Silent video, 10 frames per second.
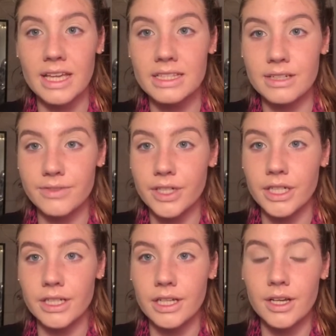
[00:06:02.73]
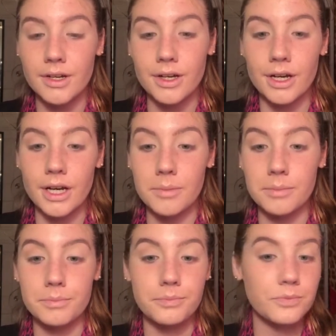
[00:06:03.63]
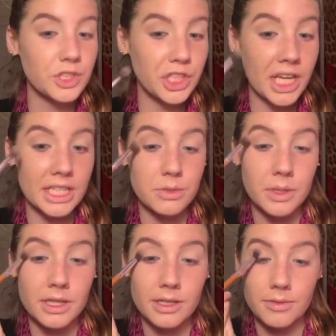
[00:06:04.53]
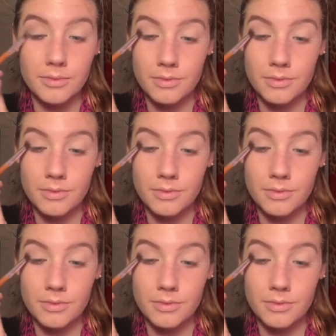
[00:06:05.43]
get different shades with it.